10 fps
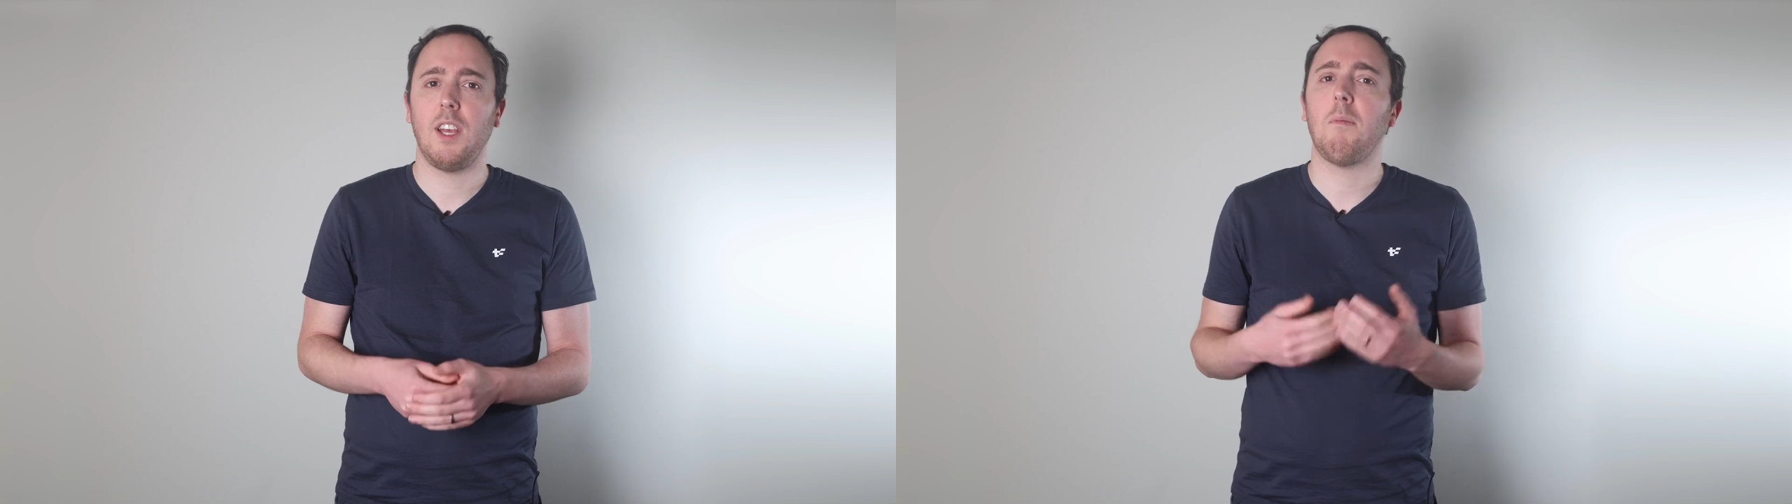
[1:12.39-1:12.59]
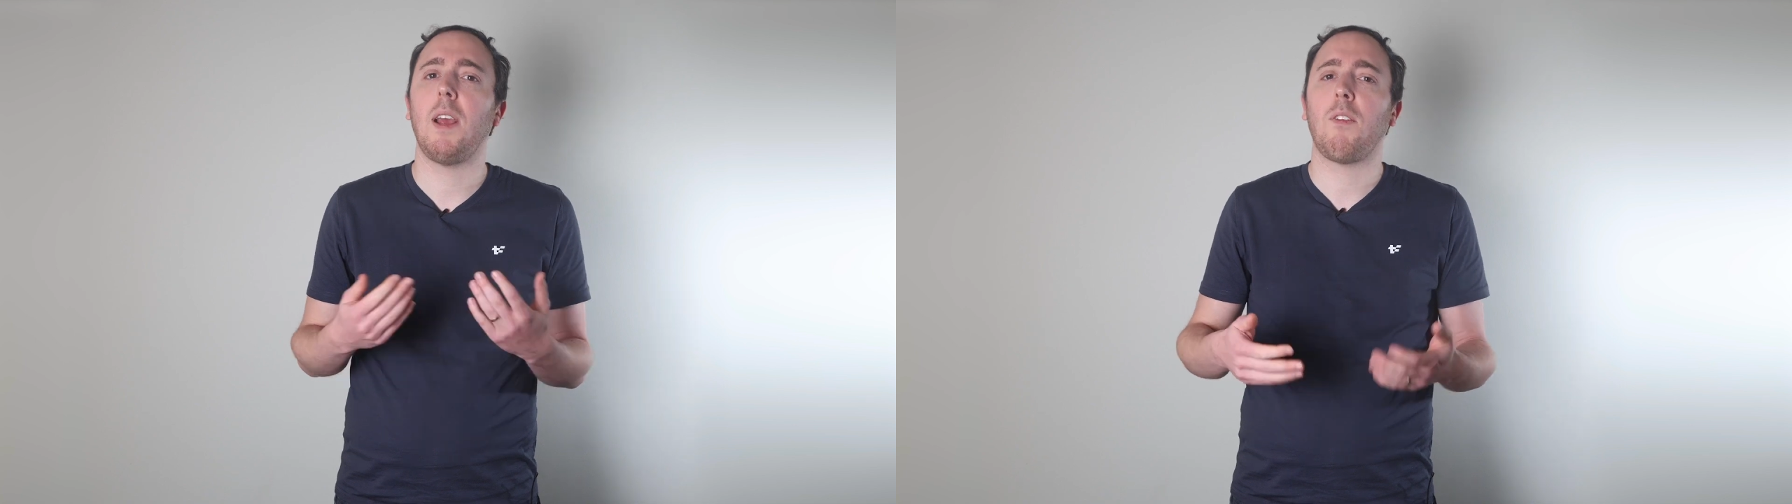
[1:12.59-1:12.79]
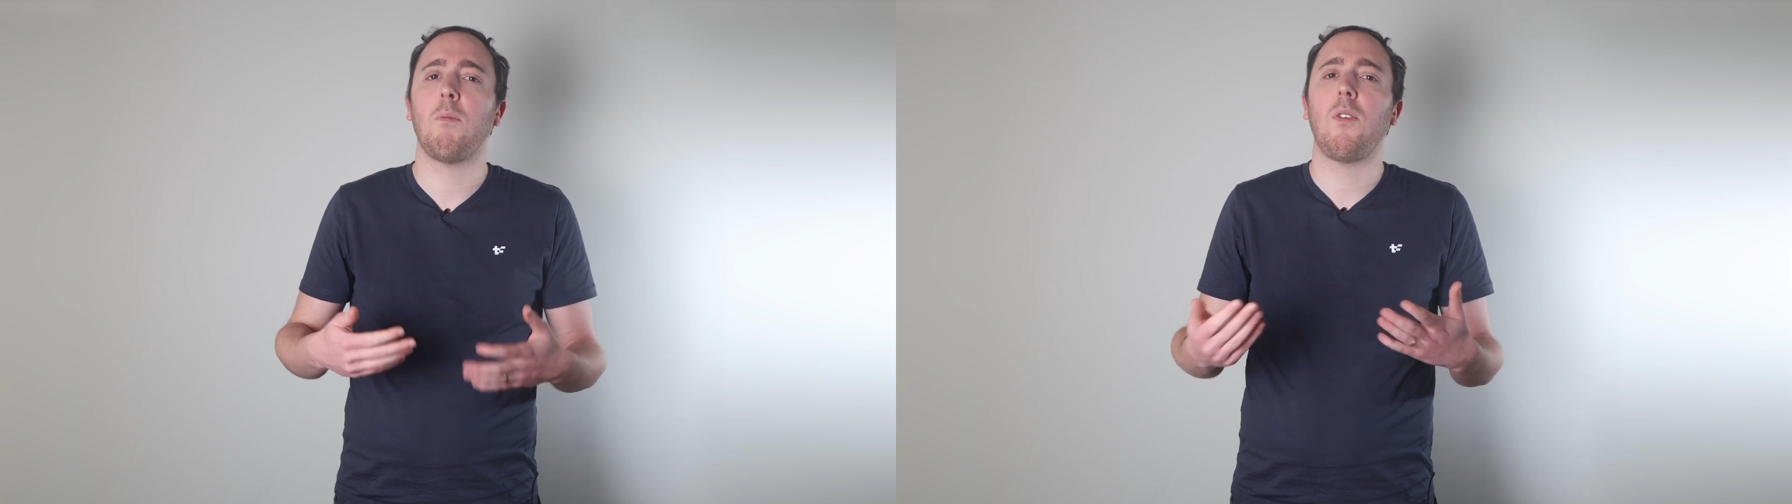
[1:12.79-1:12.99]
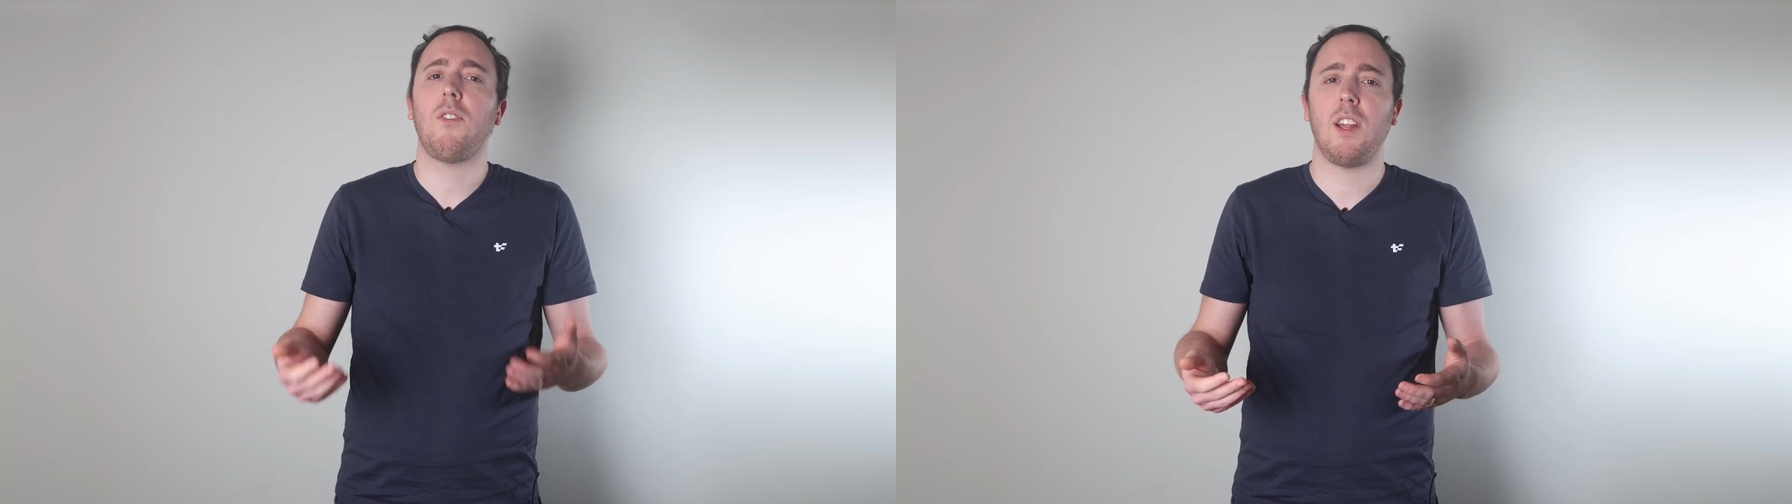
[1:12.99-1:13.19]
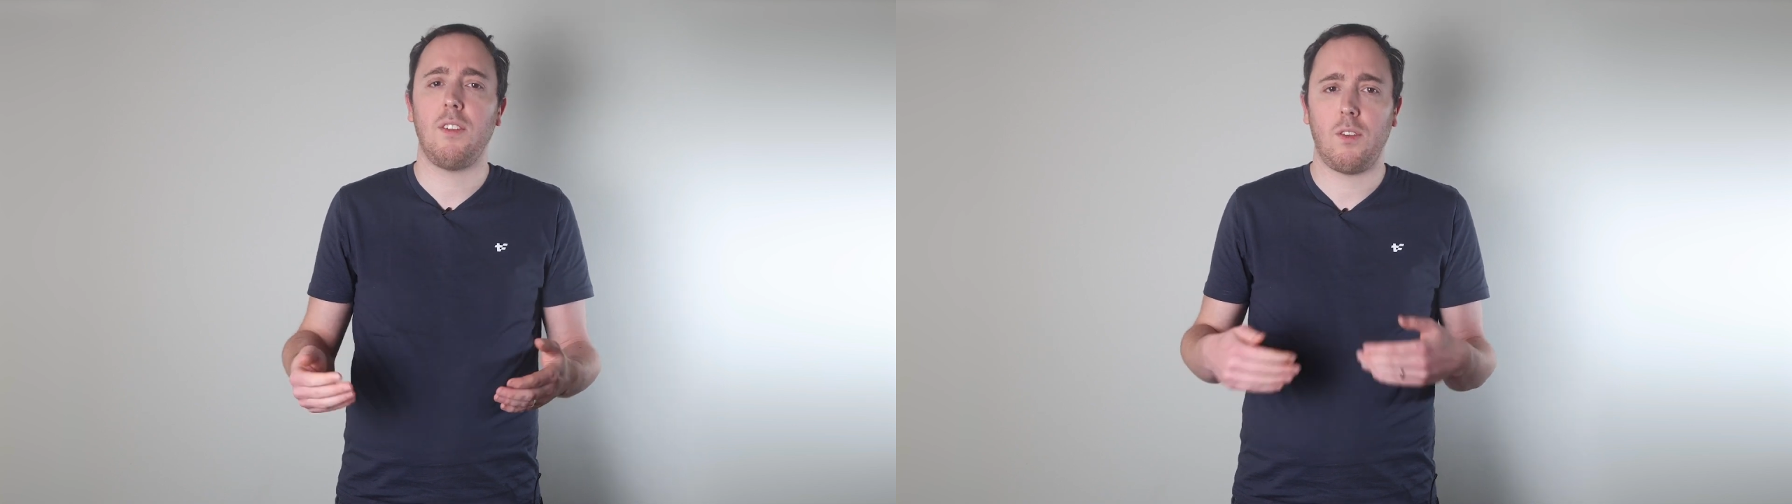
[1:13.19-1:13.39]
it makes more
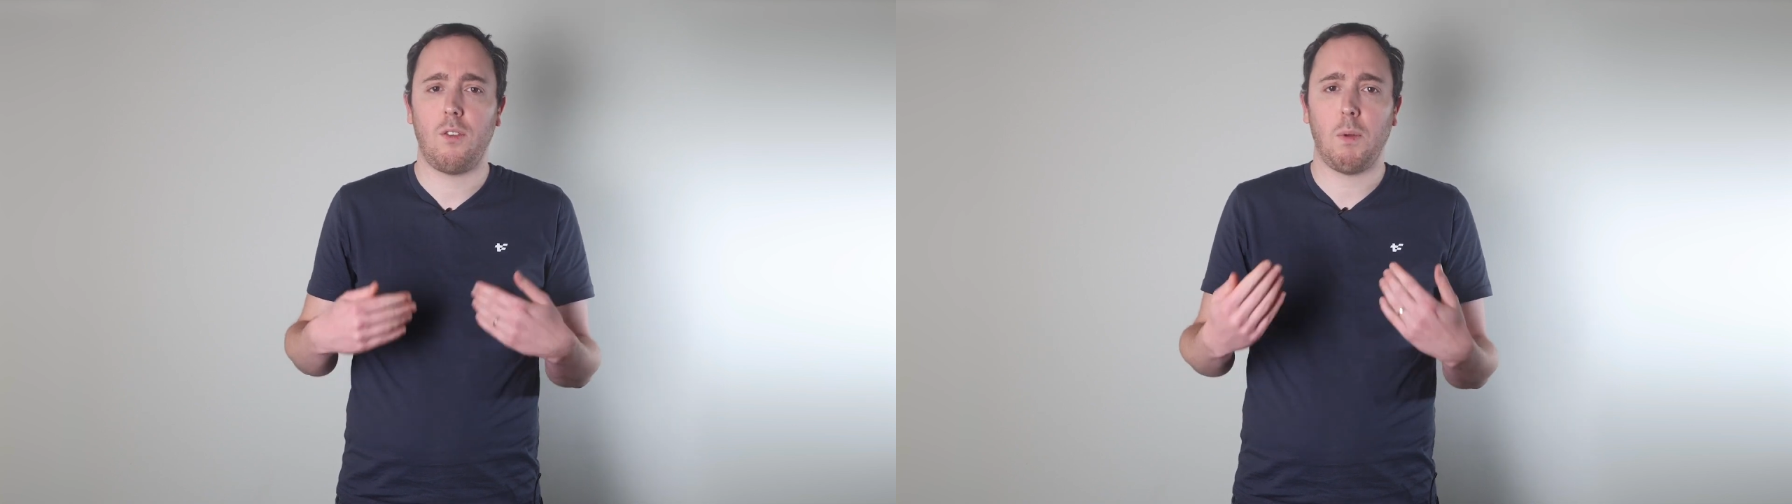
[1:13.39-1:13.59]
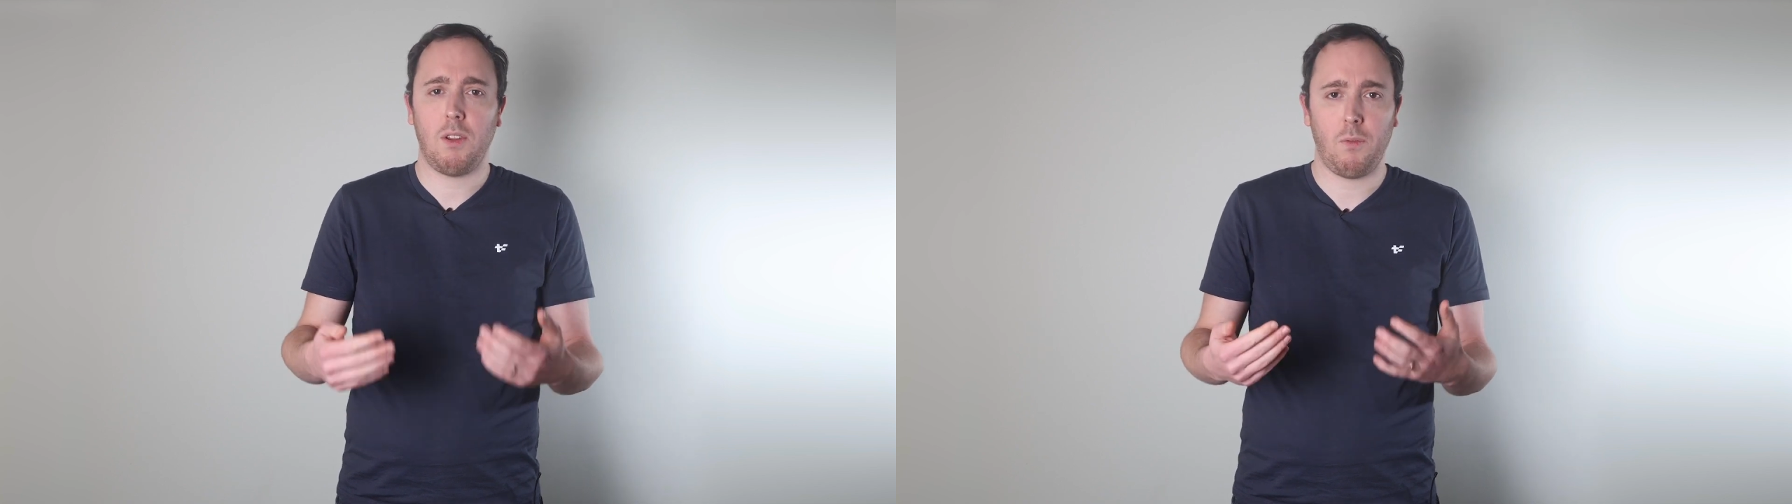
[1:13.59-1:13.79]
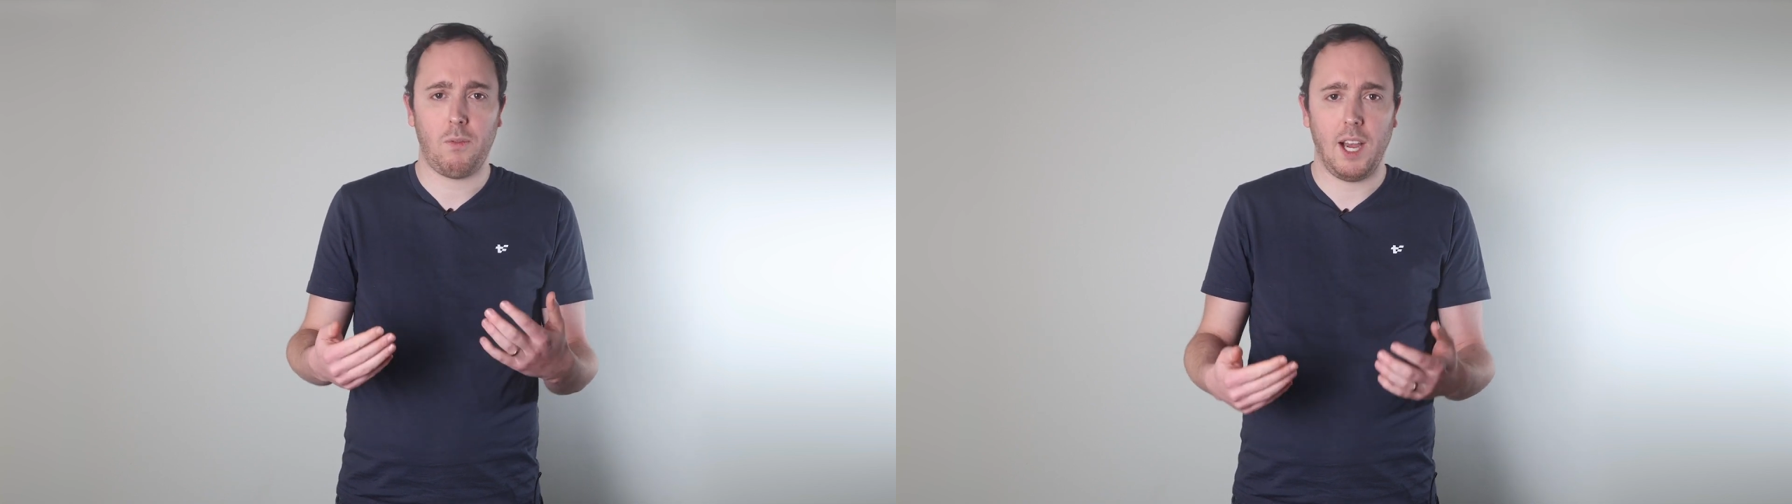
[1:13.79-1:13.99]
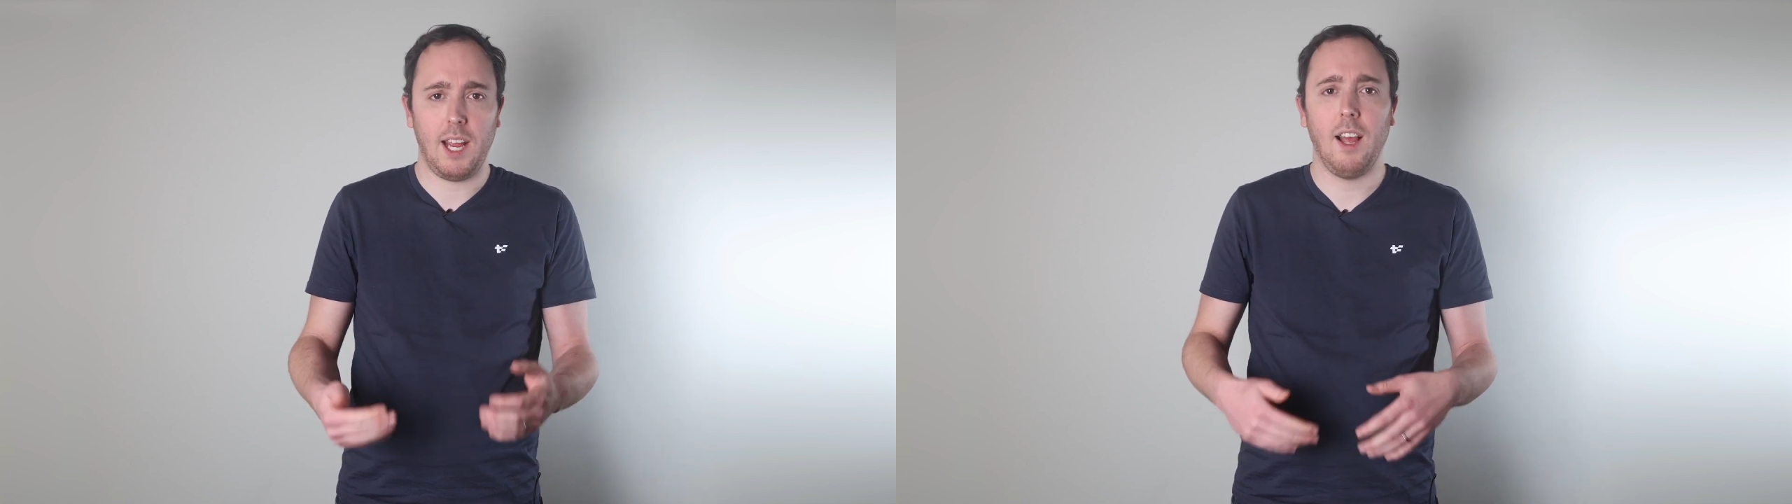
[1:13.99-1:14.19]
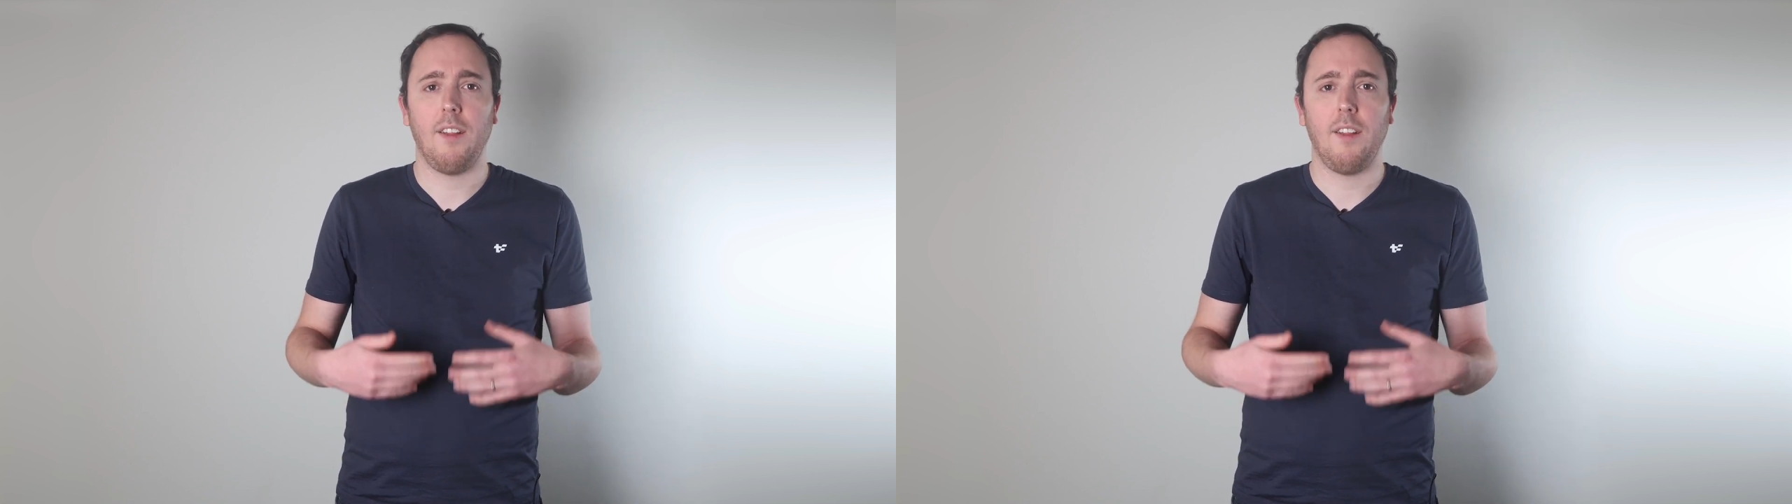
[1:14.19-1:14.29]
sense to specify